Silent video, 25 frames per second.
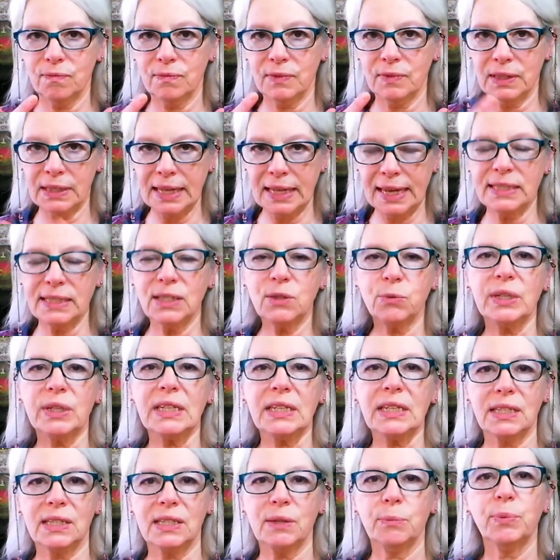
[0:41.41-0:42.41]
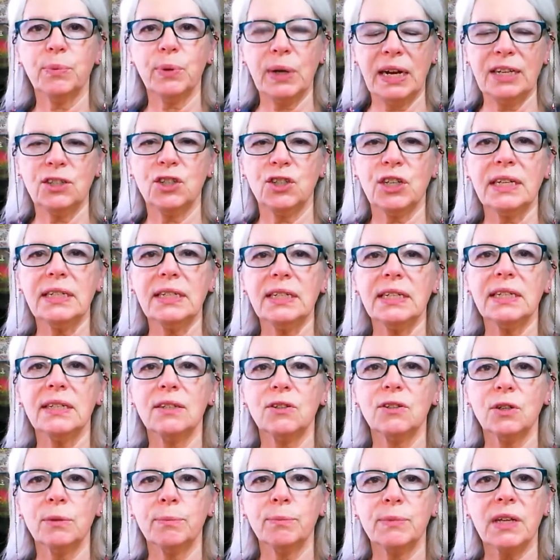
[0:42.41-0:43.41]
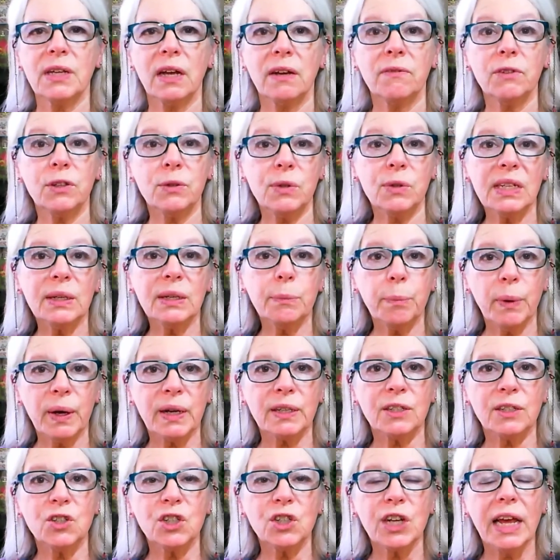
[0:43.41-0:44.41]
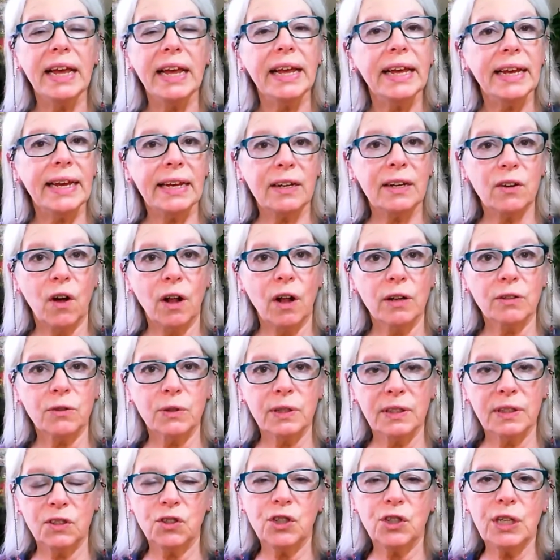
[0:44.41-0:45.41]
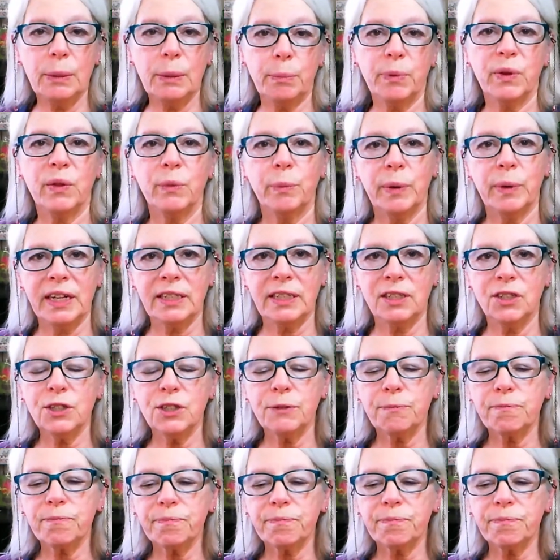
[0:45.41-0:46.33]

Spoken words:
last week's project in terms of using a punch and altering the shape of the punch.